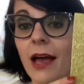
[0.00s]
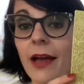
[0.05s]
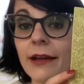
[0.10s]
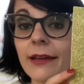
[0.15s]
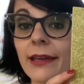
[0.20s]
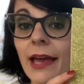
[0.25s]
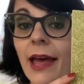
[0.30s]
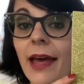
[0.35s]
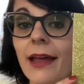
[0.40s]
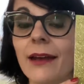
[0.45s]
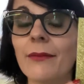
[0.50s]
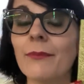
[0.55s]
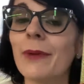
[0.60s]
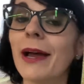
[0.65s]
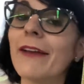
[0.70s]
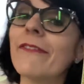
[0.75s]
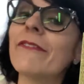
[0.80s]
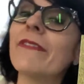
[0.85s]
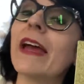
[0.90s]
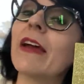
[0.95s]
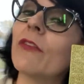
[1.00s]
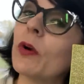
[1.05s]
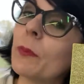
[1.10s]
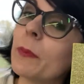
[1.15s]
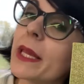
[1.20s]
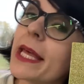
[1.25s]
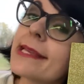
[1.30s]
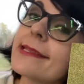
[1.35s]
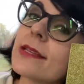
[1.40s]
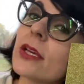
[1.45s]
Again, my favorite
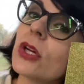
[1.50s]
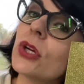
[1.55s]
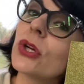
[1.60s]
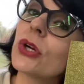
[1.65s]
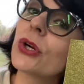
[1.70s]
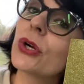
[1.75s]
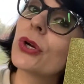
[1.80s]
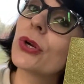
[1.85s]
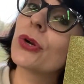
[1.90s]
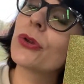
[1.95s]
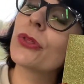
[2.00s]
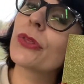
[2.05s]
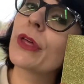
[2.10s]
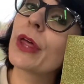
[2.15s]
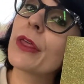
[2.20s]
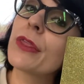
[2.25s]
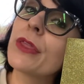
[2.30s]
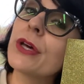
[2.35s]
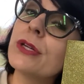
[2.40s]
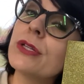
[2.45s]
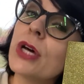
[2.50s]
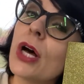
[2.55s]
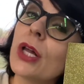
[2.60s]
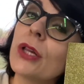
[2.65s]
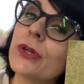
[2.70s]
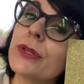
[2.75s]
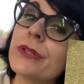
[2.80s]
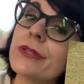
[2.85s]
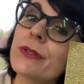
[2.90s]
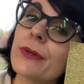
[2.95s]
place on earth, the
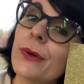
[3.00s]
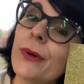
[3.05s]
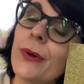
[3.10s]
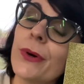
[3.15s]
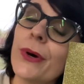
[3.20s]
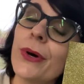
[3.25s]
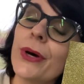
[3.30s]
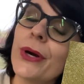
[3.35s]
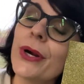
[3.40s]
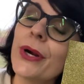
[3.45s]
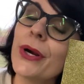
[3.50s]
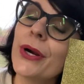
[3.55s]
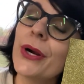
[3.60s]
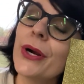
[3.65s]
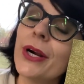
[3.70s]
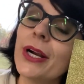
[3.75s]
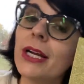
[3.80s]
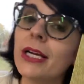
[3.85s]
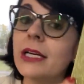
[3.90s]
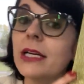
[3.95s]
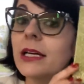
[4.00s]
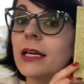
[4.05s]
dollar store.